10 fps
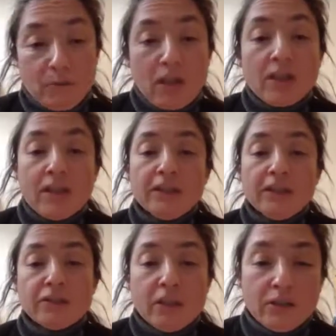increase
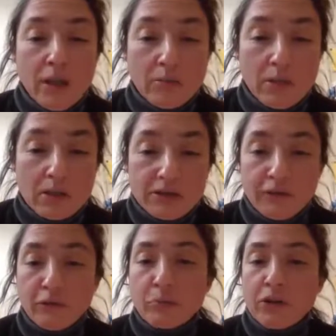the numbers
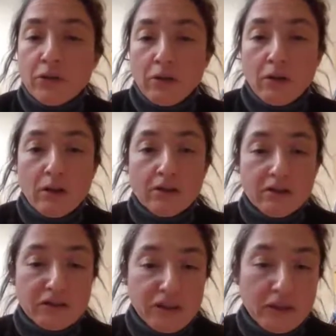of pinhole on
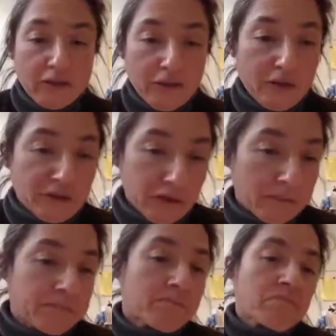the surface.
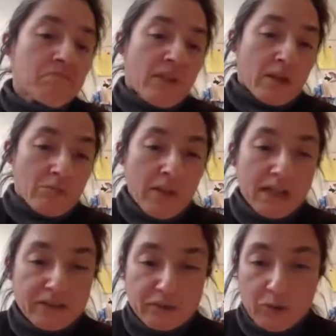
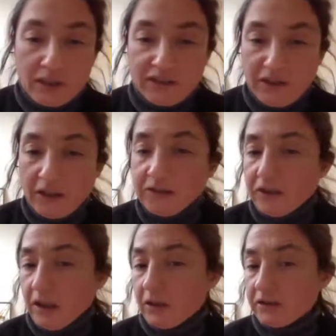Makes quite sense
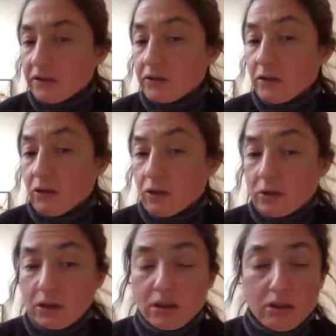as the
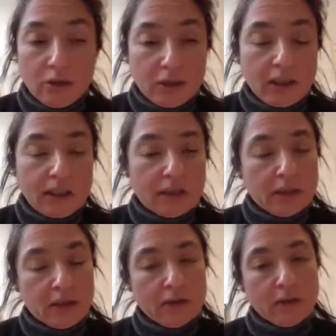long organic
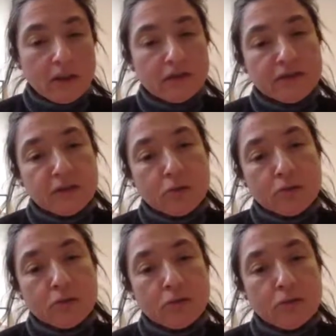cation has
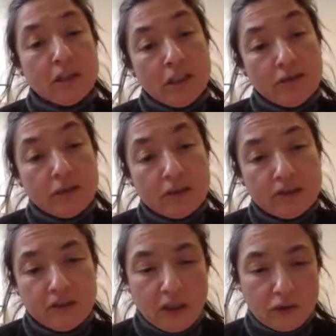to leave the
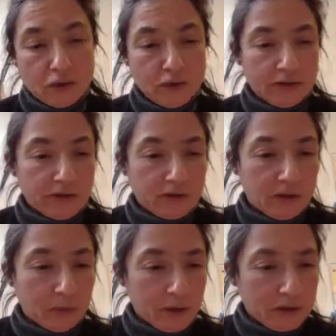structure at a
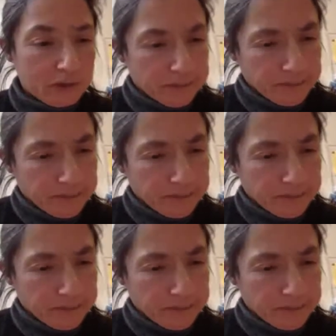certain point.